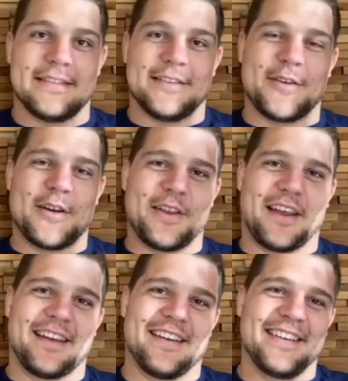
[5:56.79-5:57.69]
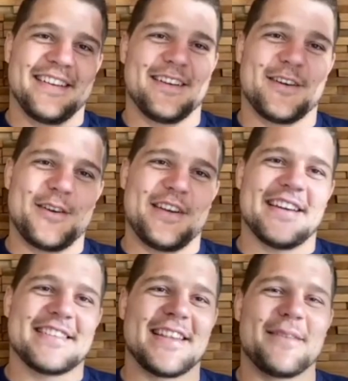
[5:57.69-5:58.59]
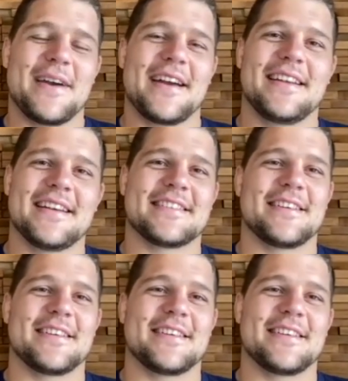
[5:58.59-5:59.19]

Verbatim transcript: you know, the the good years and the bad years.